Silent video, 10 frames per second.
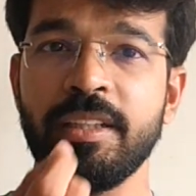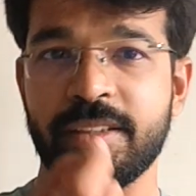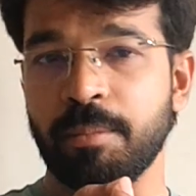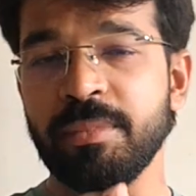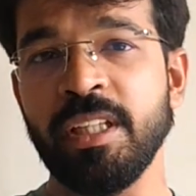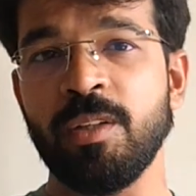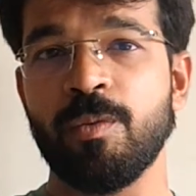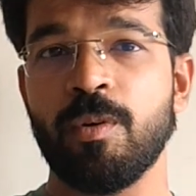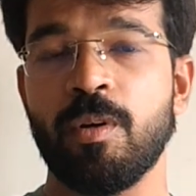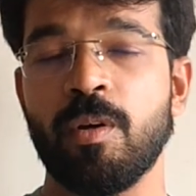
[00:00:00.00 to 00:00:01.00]

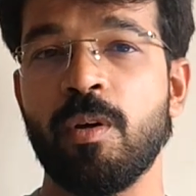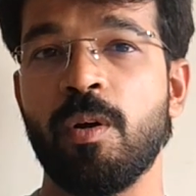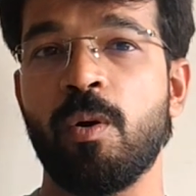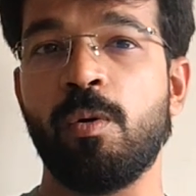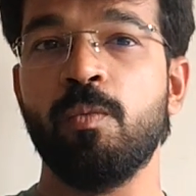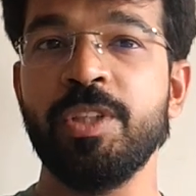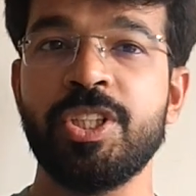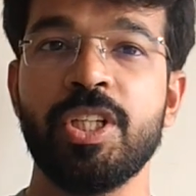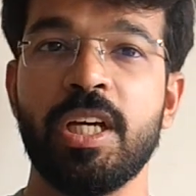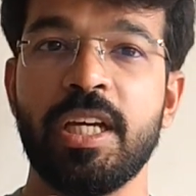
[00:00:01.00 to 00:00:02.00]
something
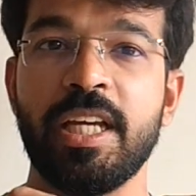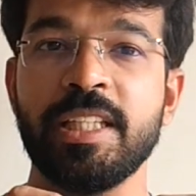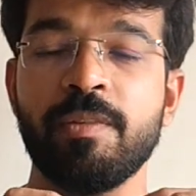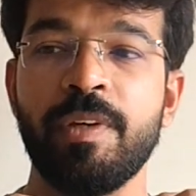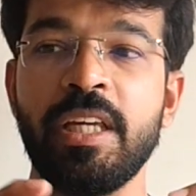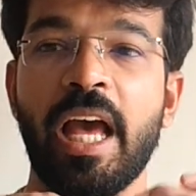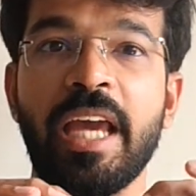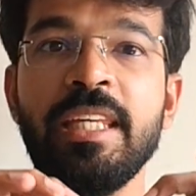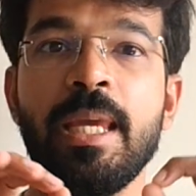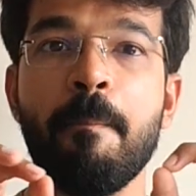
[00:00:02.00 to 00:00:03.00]
which is a very
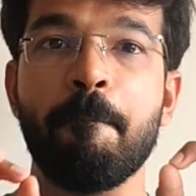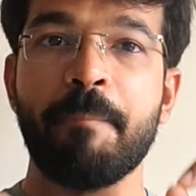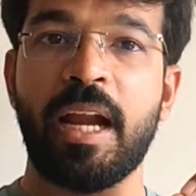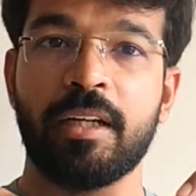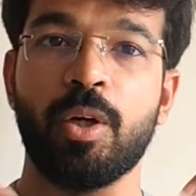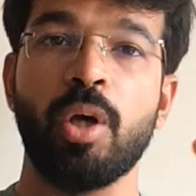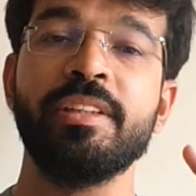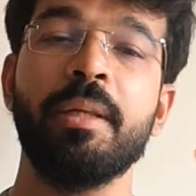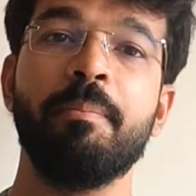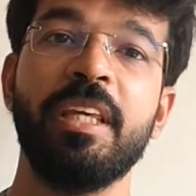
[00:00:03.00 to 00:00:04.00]
high impact
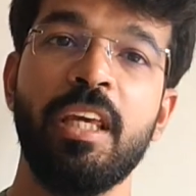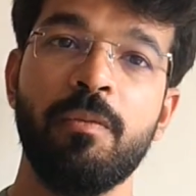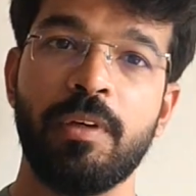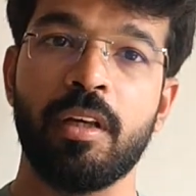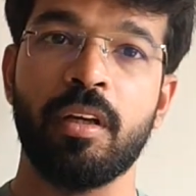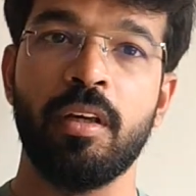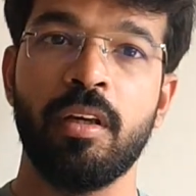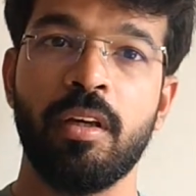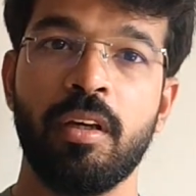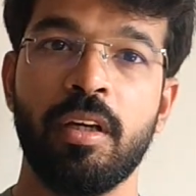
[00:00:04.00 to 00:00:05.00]
on their behavior.
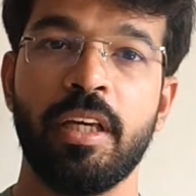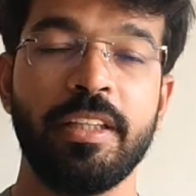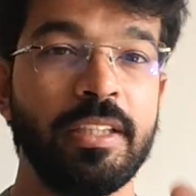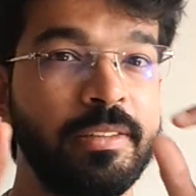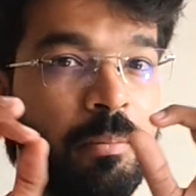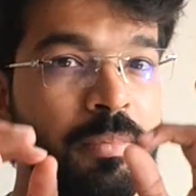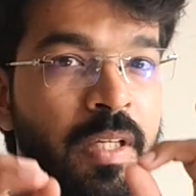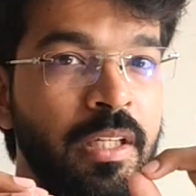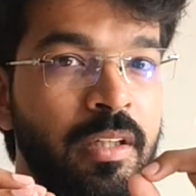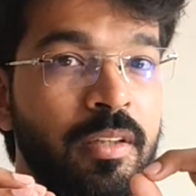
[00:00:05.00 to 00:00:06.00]
There is
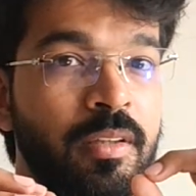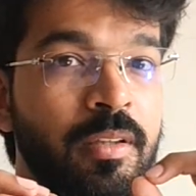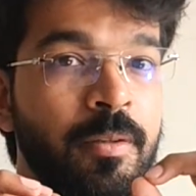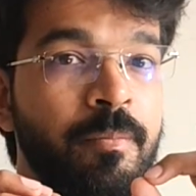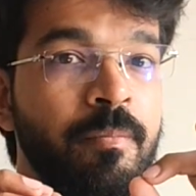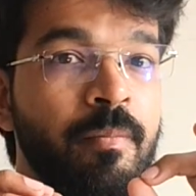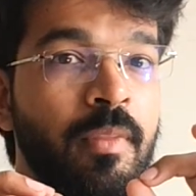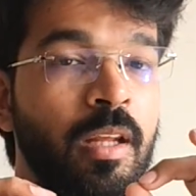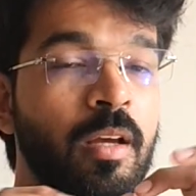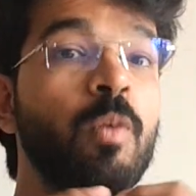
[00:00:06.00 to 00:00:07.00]
something
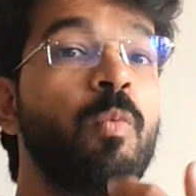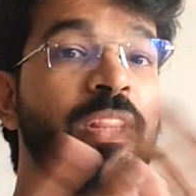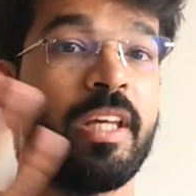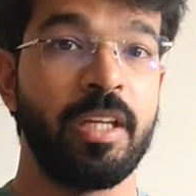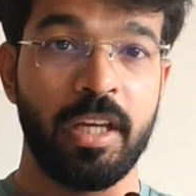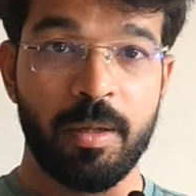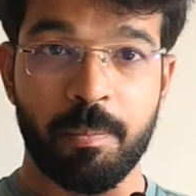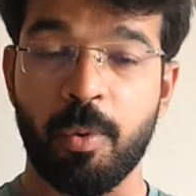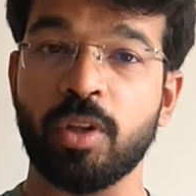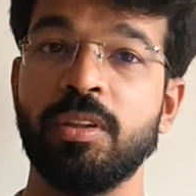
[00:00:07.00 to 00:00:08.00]
when they are
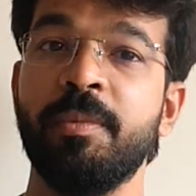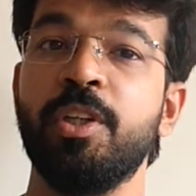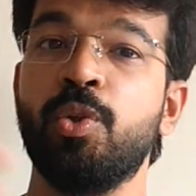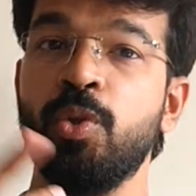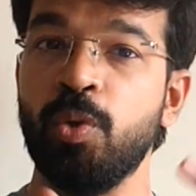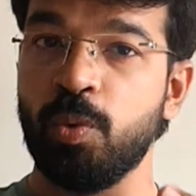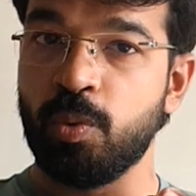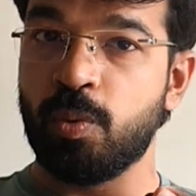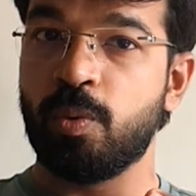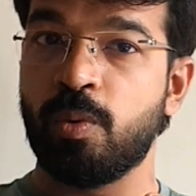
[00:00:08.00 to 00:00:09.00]
in proximity to
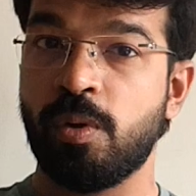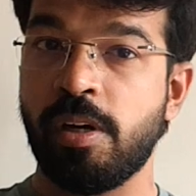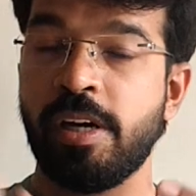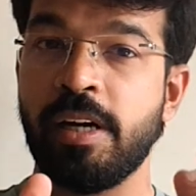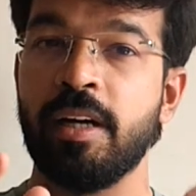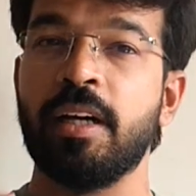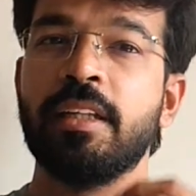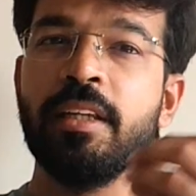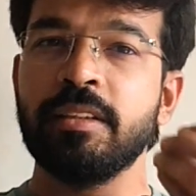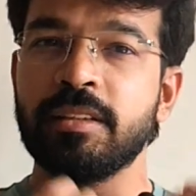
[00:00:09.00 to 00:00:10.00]
you,
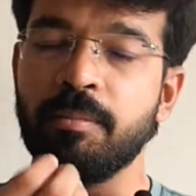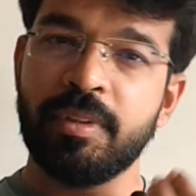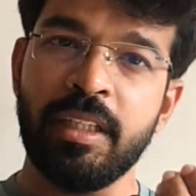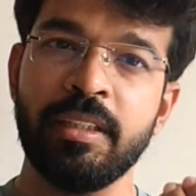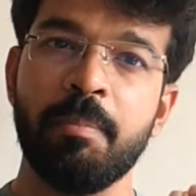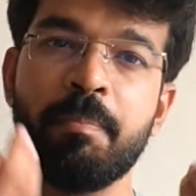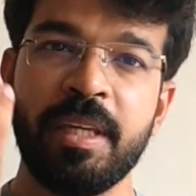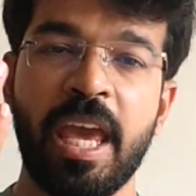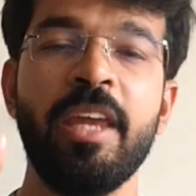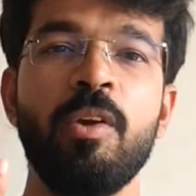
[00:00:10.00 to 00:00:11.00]
there is something they
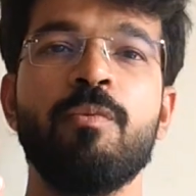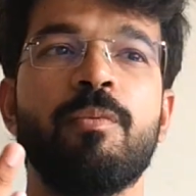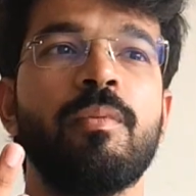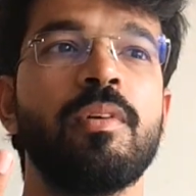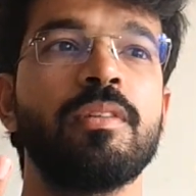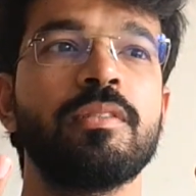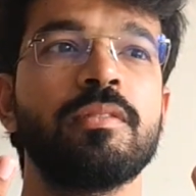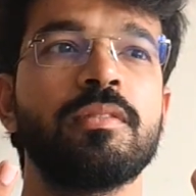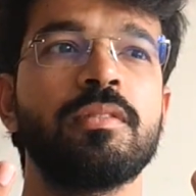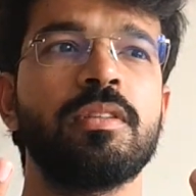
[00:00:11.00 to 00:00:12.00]
behave
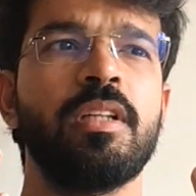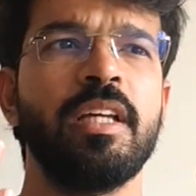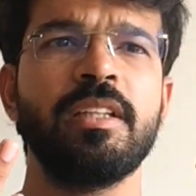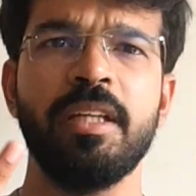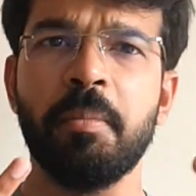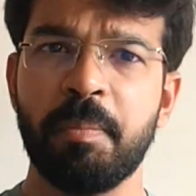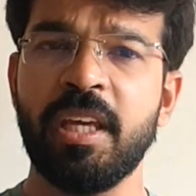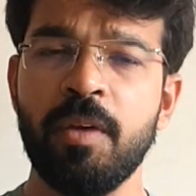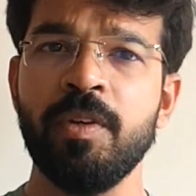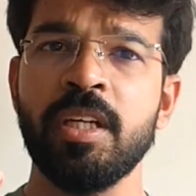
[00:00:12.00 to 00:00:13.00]
like their
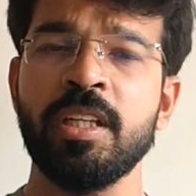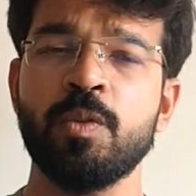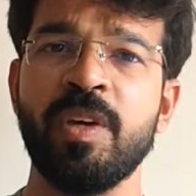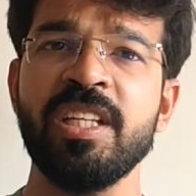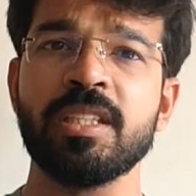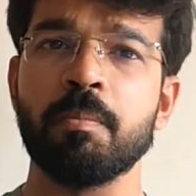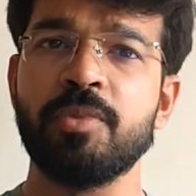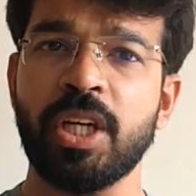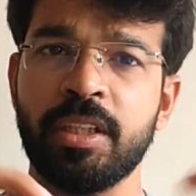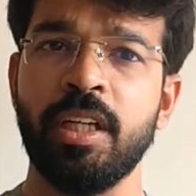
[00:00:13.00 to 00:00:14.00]
behavior is very
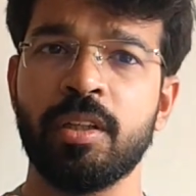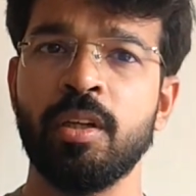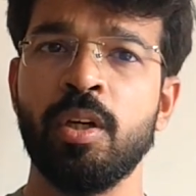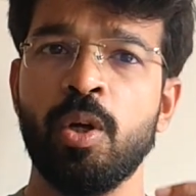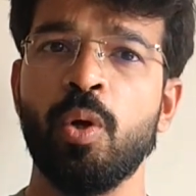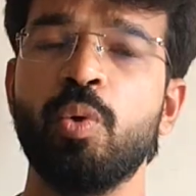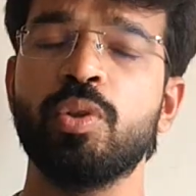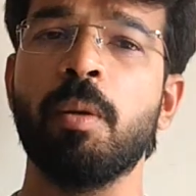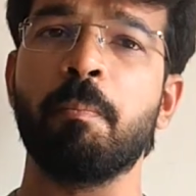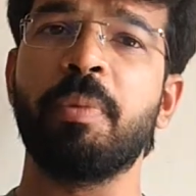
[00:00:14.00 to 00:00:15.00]
subjected to
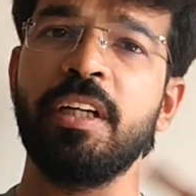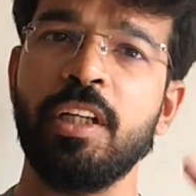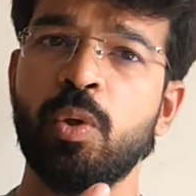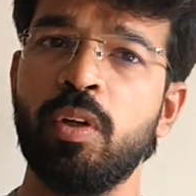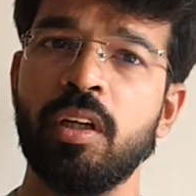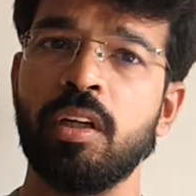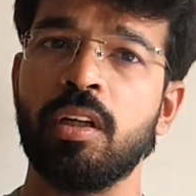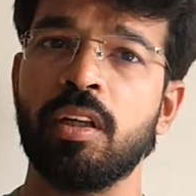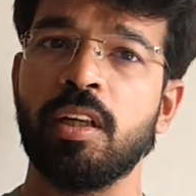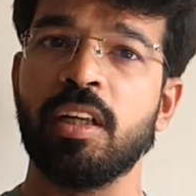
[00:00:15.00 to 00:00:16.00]
some particular
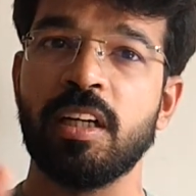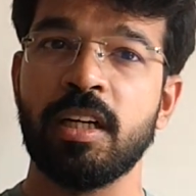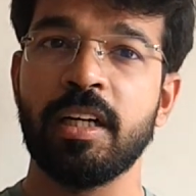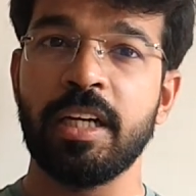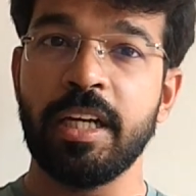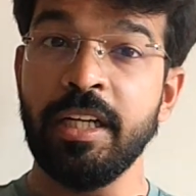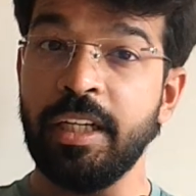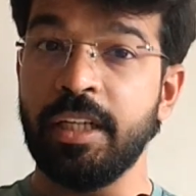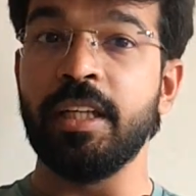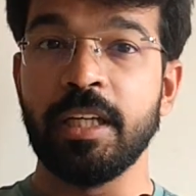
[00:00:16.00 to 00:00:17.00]

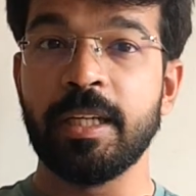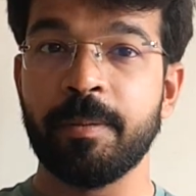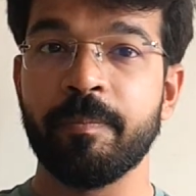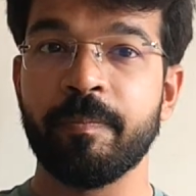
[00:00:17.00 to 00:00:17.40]
entity,